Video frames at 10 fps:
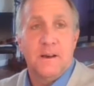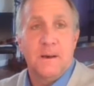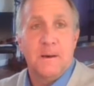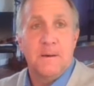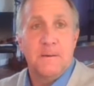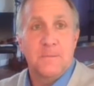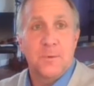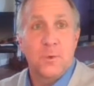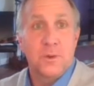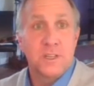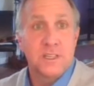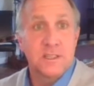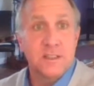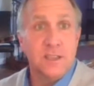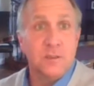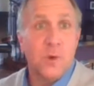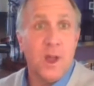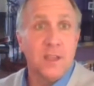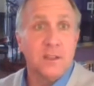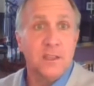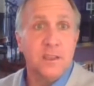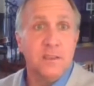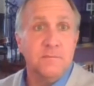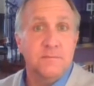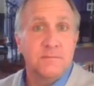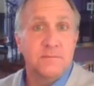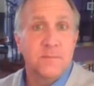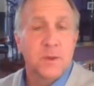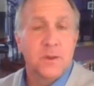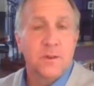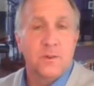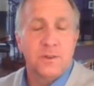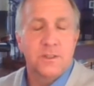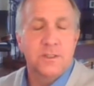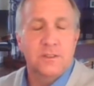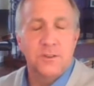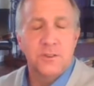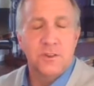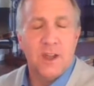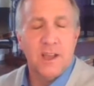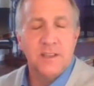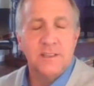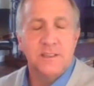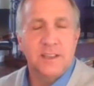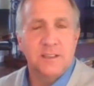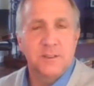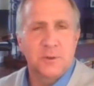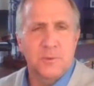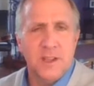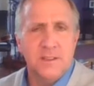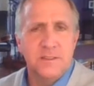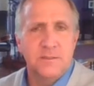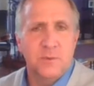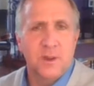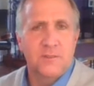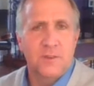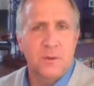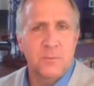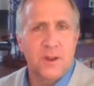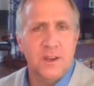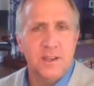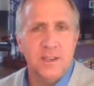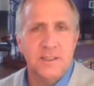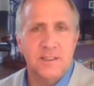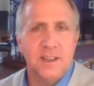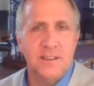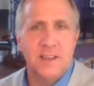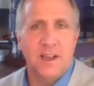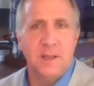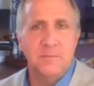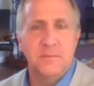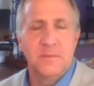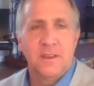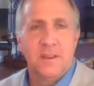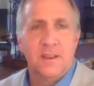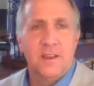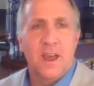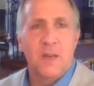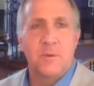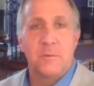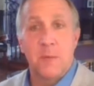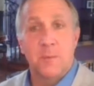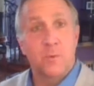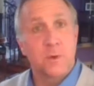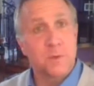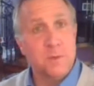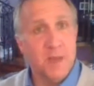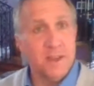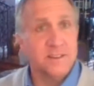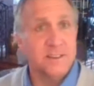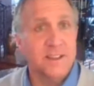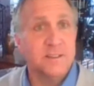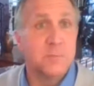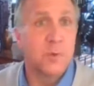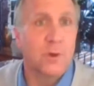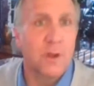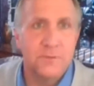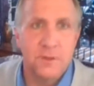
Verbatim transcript: um, or just think quietly, or just close your eyes and take a little rest, whatever our body needs at that time. And remember, when we meditate, the more